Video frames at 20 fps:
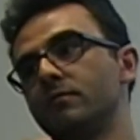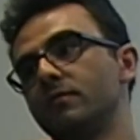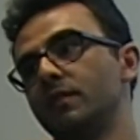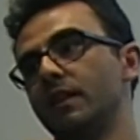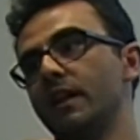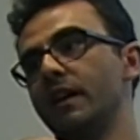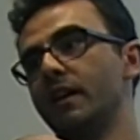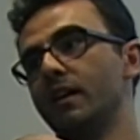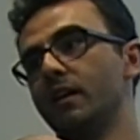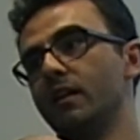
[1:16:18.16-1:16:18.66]

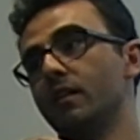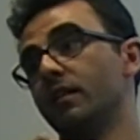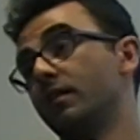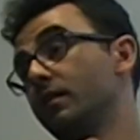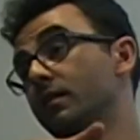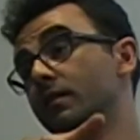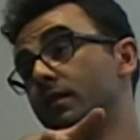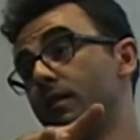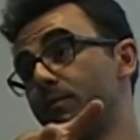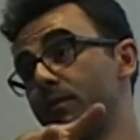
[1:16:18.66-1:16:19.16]
link,
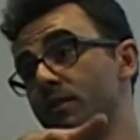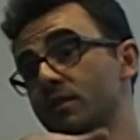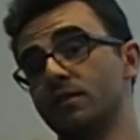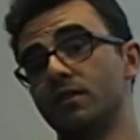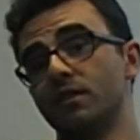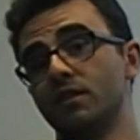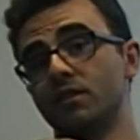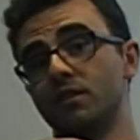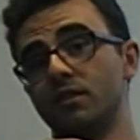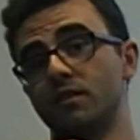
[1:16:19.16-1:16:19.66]
the
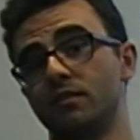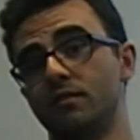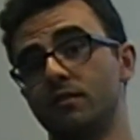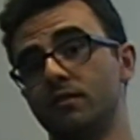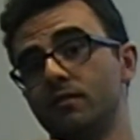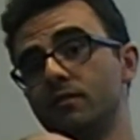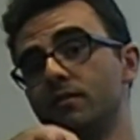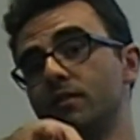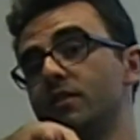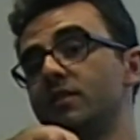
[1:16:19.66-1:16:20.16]
presentation
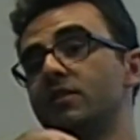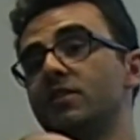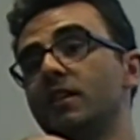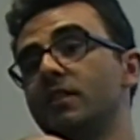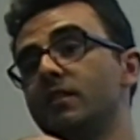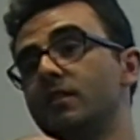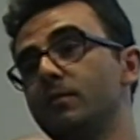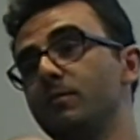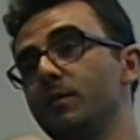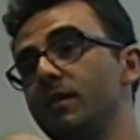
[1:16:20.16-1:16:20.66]
to this
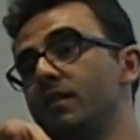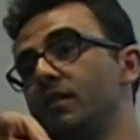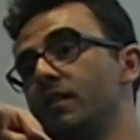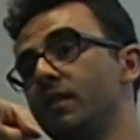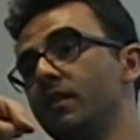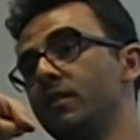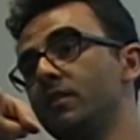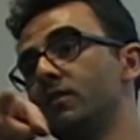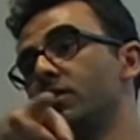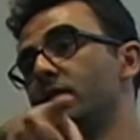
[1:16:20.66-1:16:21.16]
gentleman,
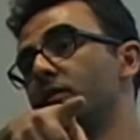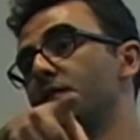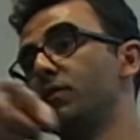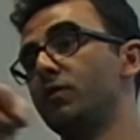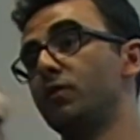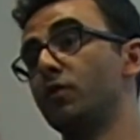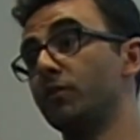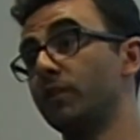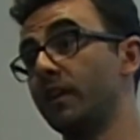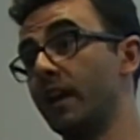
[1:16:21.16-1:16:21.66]
so if you
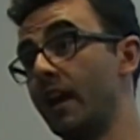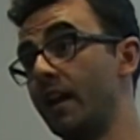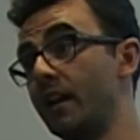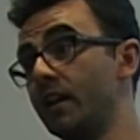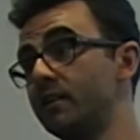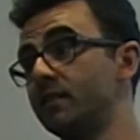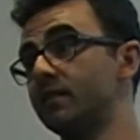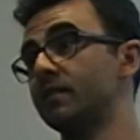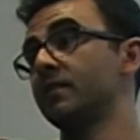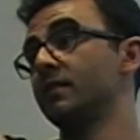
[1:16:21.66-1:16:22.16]
don't get
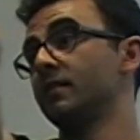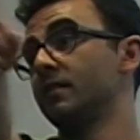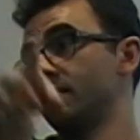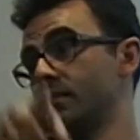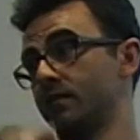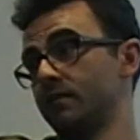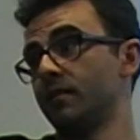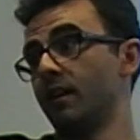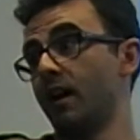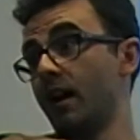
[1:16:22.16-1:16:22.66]
it,
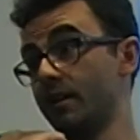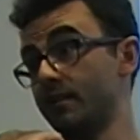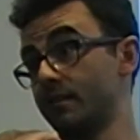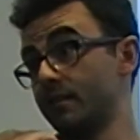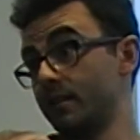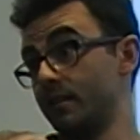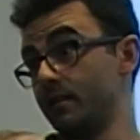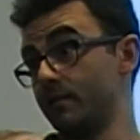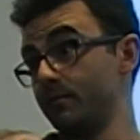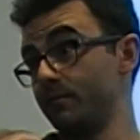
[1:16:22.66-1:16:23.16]
ask
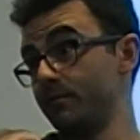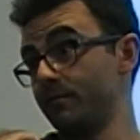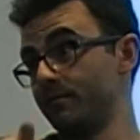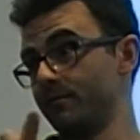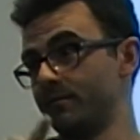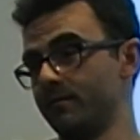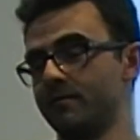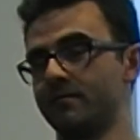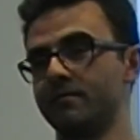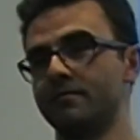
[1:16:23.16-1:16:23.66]
him,
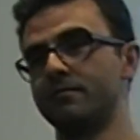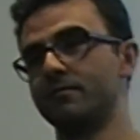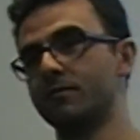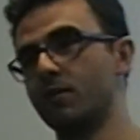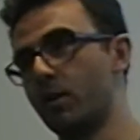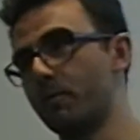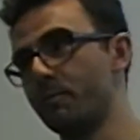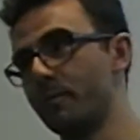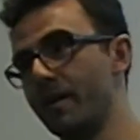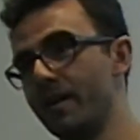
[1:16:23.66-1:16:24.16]

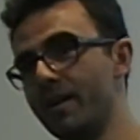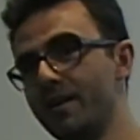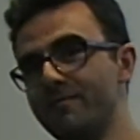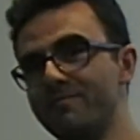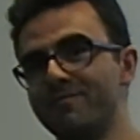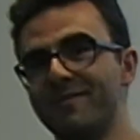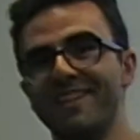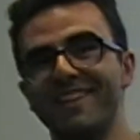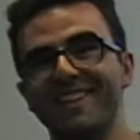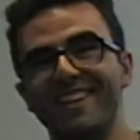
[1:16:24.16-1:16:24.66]
not me.
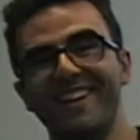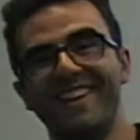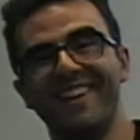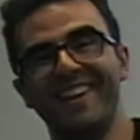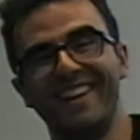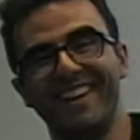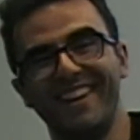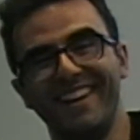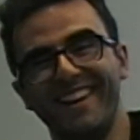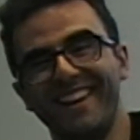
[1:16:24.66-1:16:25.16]

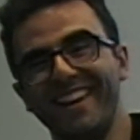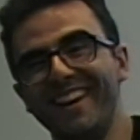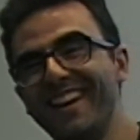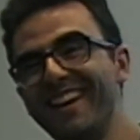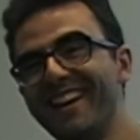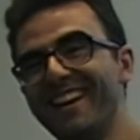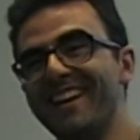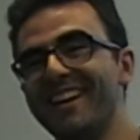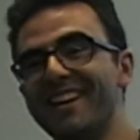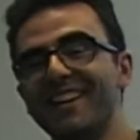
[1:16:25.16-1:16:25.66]

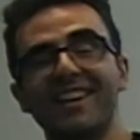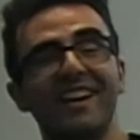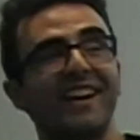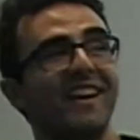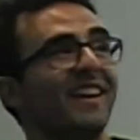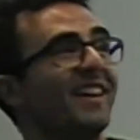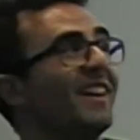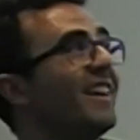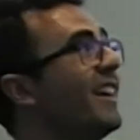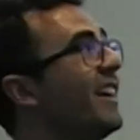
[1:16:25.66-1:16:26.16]

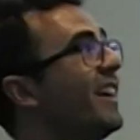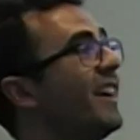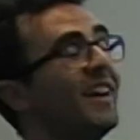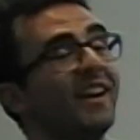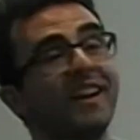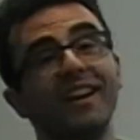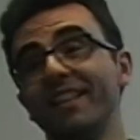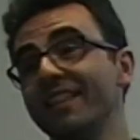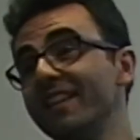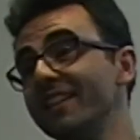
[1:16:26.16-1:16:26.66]
Okay,
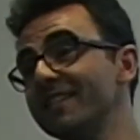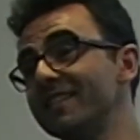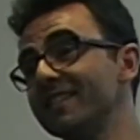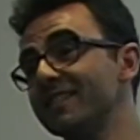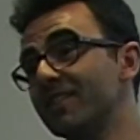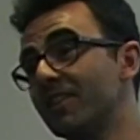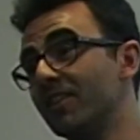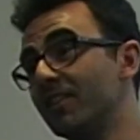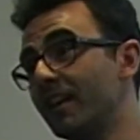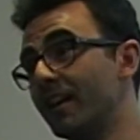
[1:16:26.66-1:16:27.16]
and this is
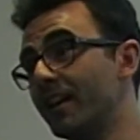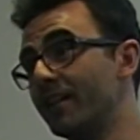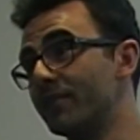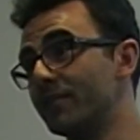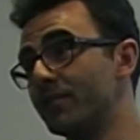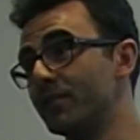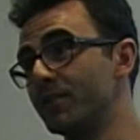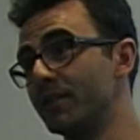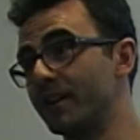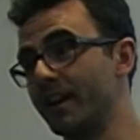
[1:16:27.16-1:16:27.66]
all I have for
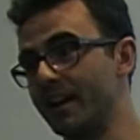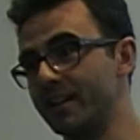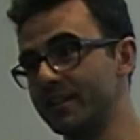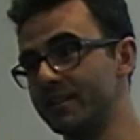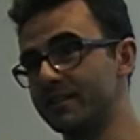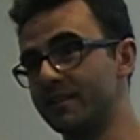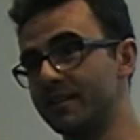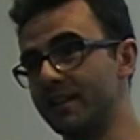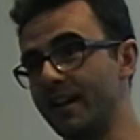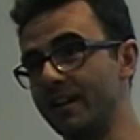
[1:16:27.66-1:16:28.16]
you
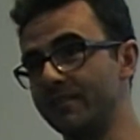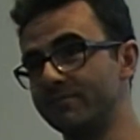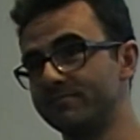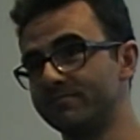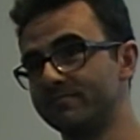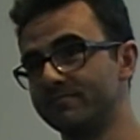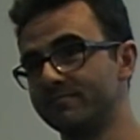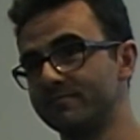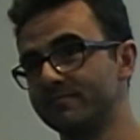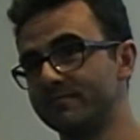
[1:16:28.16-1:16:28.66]
guys today.
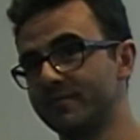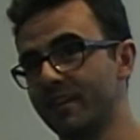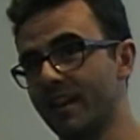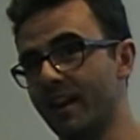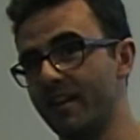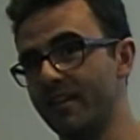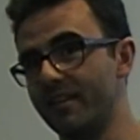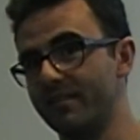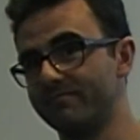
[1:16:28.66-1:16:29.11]
Okay.